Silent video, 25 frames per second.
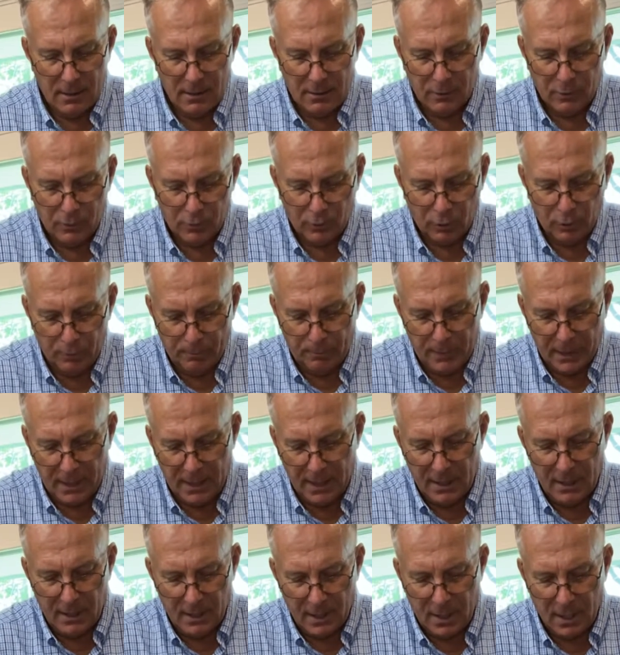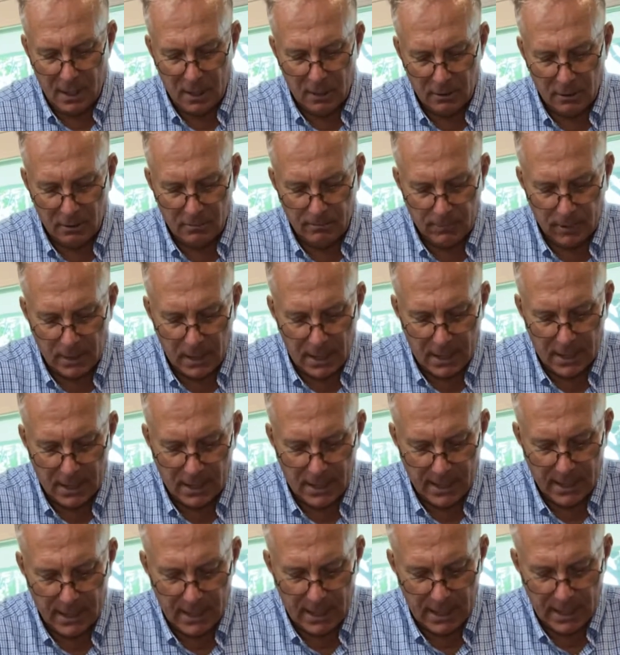Grouping, color
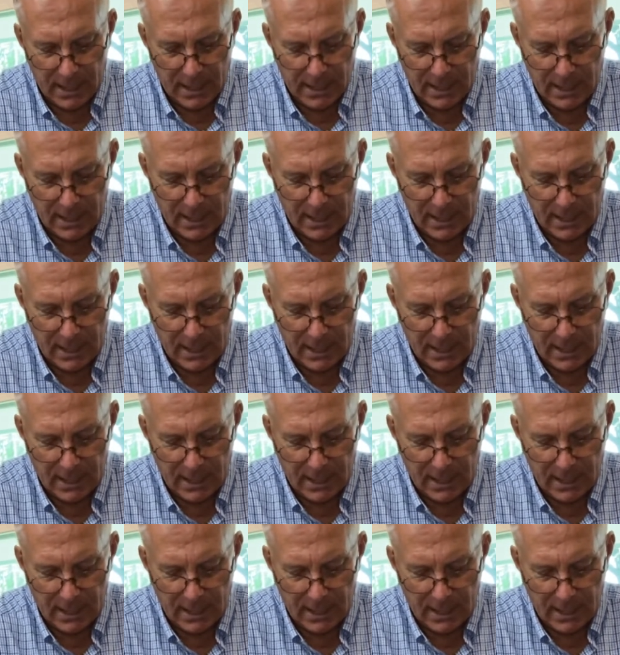blocking.